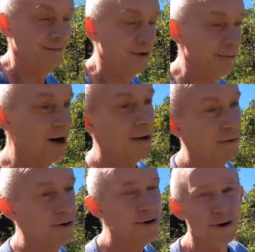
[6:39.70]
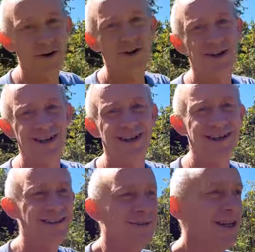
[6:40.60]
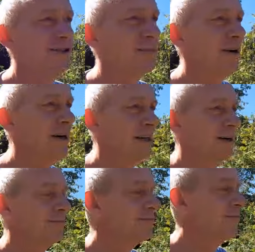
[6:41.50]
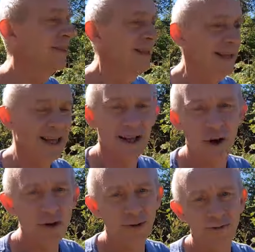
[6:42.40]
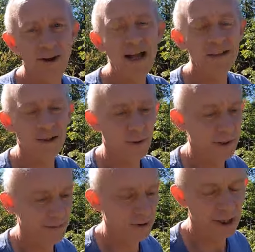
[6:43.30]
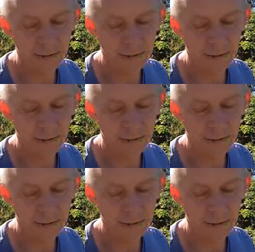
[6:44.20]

when your body burns sugar, it heats your body up. It also fattens you up, so it